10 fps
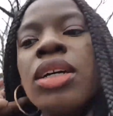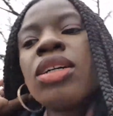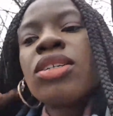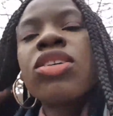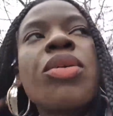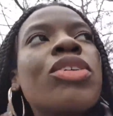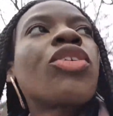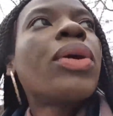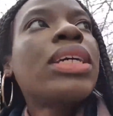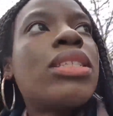so it was
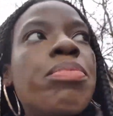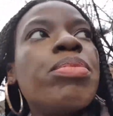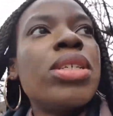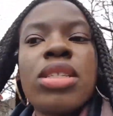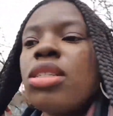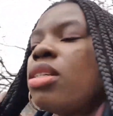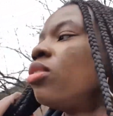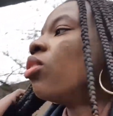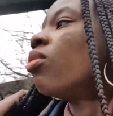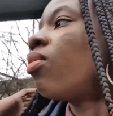quite busy,
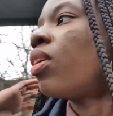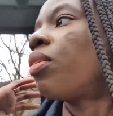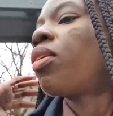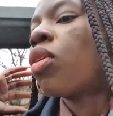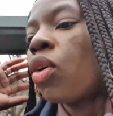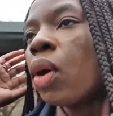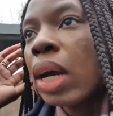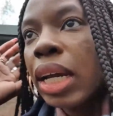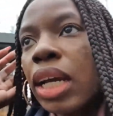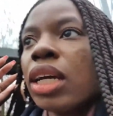not very
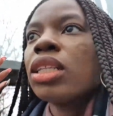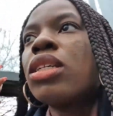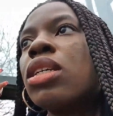quiet.